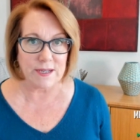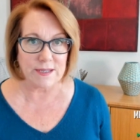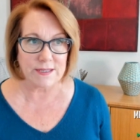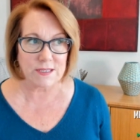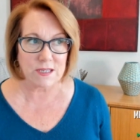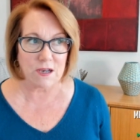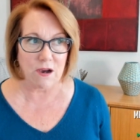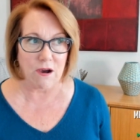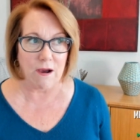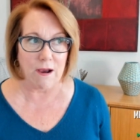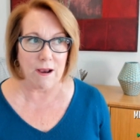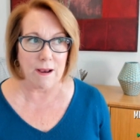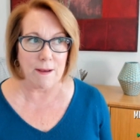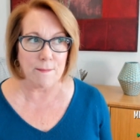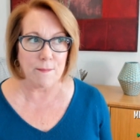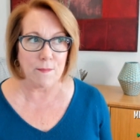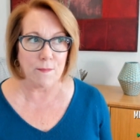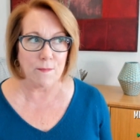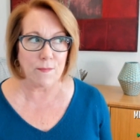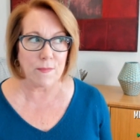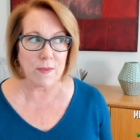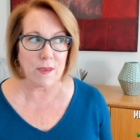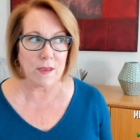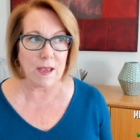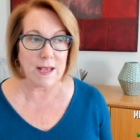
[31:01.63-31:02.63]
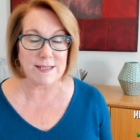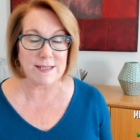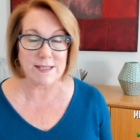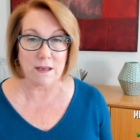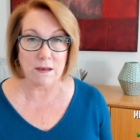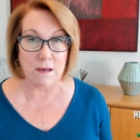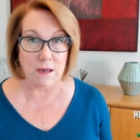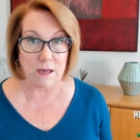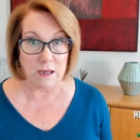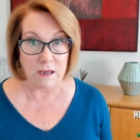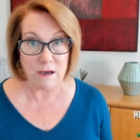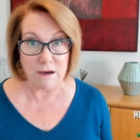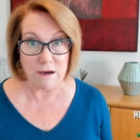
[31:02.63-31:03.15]
that time as a
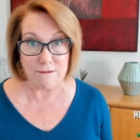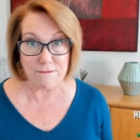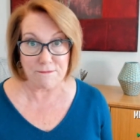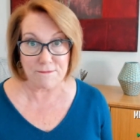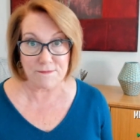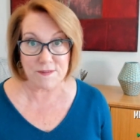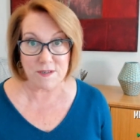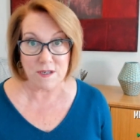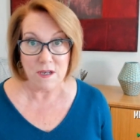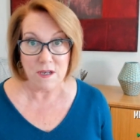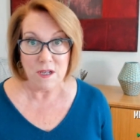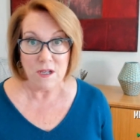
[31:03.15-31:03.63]
gift.